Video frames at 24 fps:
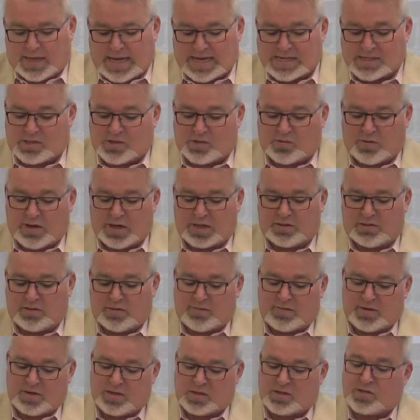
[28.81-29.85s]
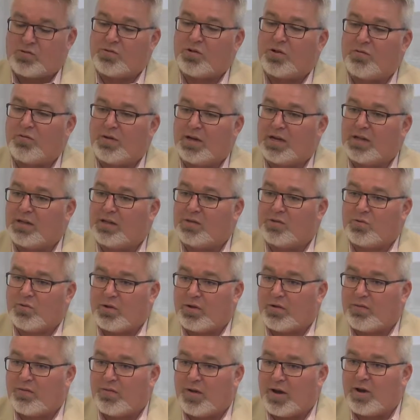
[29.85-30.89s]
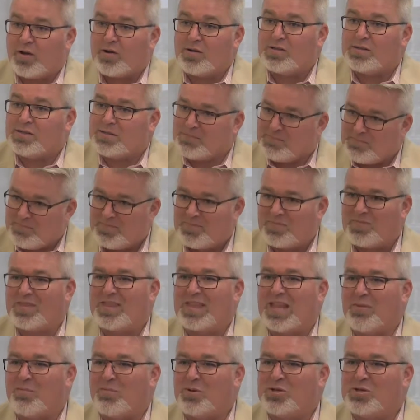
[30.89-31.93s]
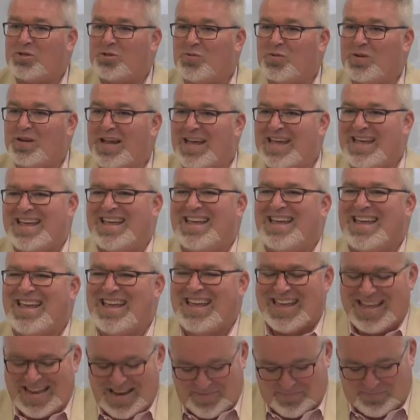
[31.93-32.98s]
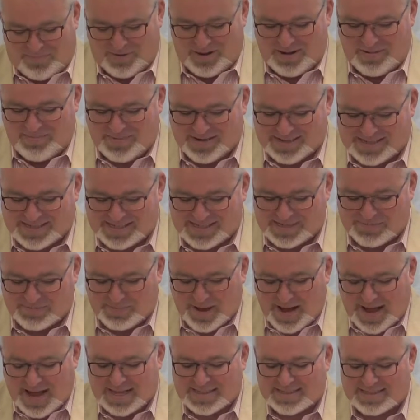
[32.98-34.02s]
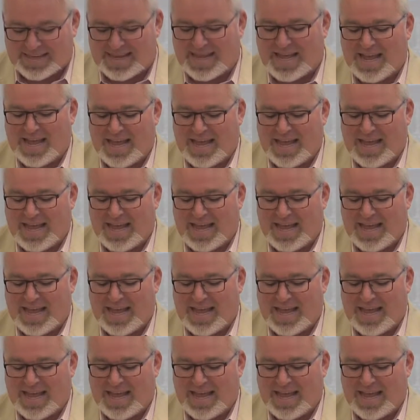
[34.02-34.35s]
As Director of Industry and Regulatory Affairs, that puts you in a pretty busy spot.